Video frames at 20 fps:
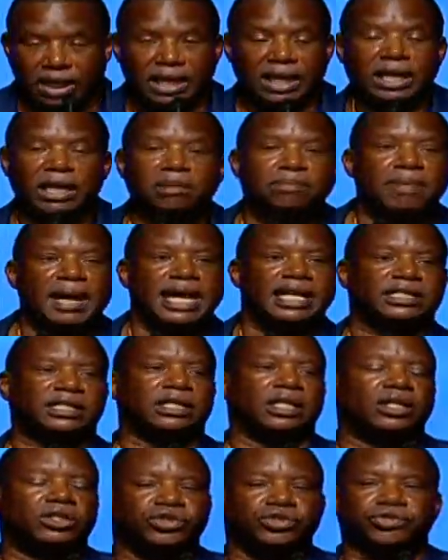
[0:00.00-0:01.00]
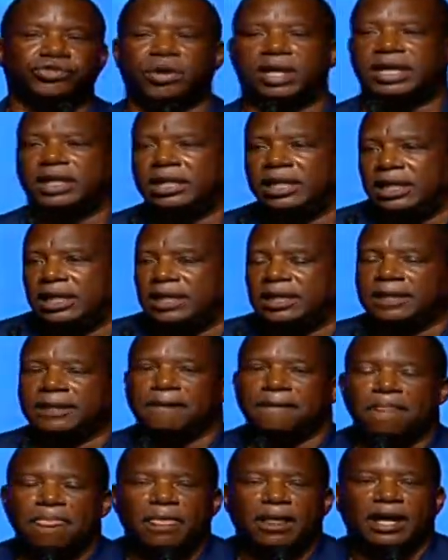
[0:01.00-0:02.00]
In basic
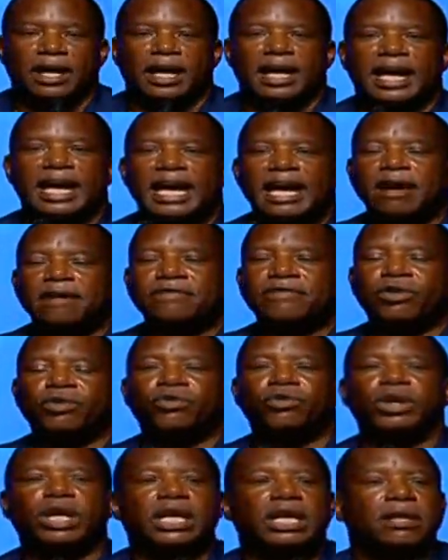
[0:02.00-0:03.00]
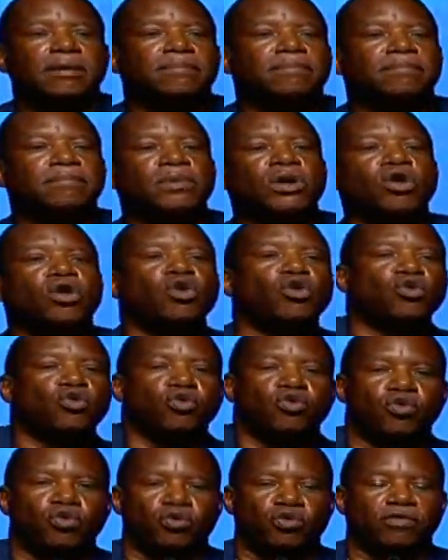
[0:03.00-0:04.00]
training, every
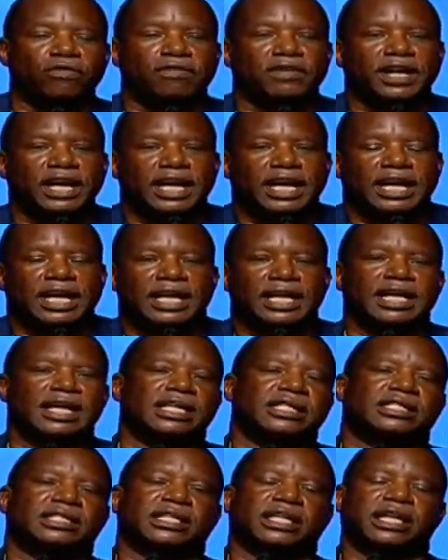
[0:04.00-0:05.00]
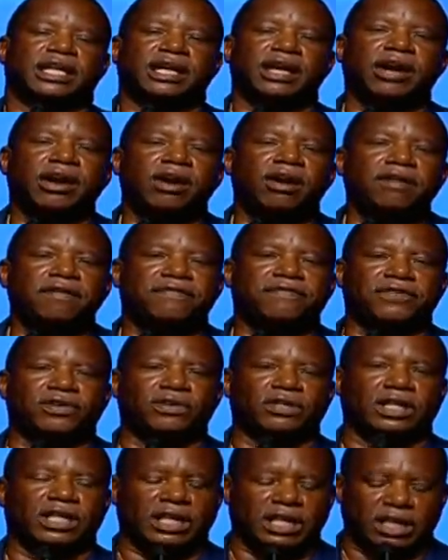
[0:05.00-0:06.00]
move is
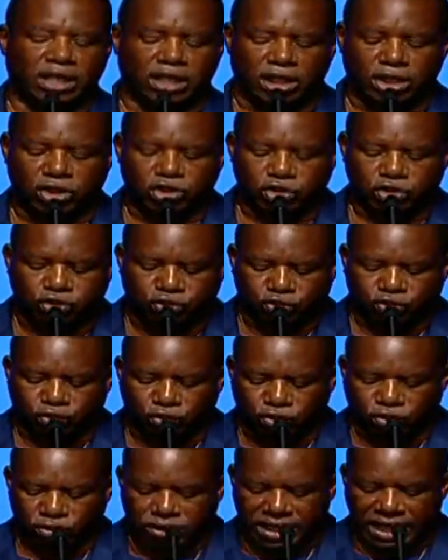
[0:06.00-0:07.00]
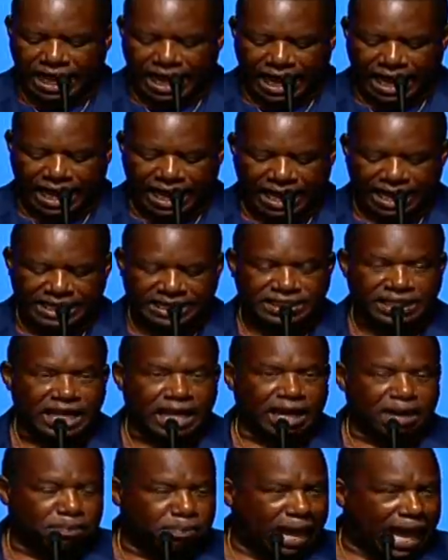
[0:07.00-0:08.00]
carefully scrutinized
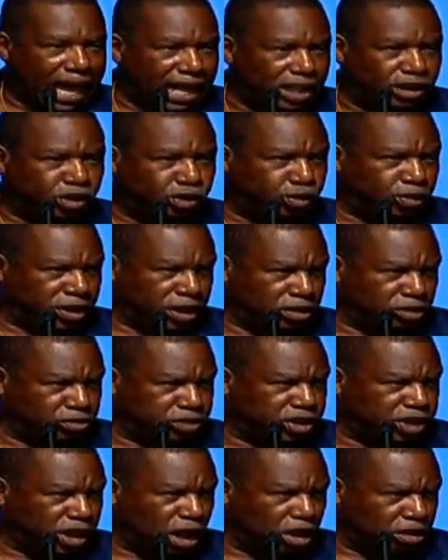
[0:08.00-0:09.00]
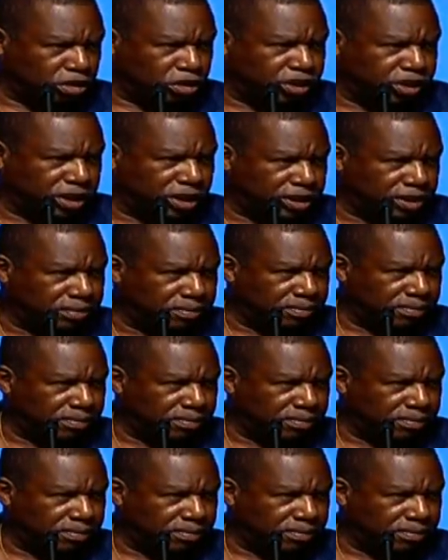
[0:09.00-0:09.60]
by a drill sergeant.